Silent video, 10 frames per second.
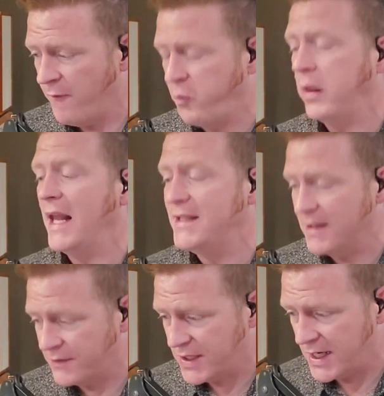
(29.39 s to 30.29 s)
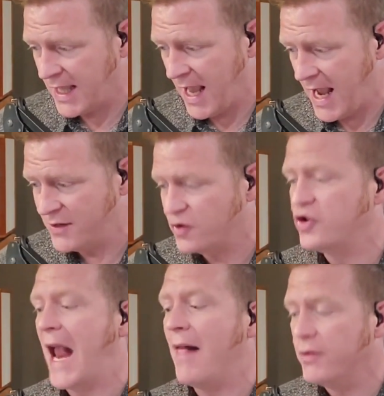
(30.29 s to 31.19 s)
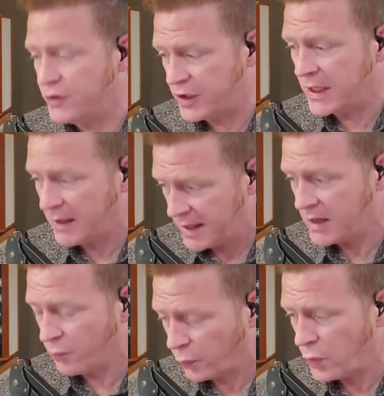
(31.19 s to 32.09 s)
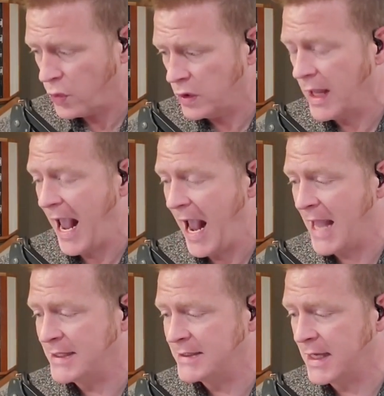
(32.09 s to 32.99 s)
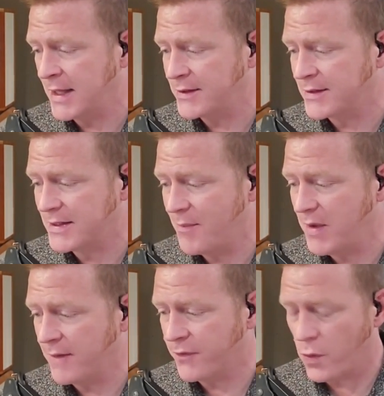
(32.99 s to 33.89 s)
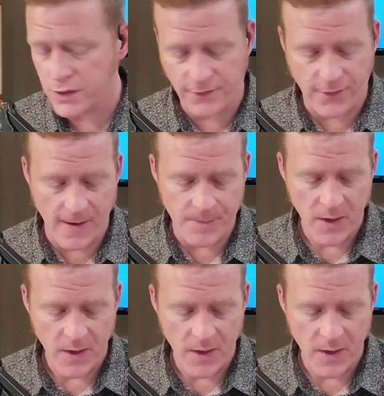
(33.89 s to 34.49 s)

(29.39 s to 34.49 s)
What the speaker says: of plaintiffs in a case challenging the rule. And this stemming, of course,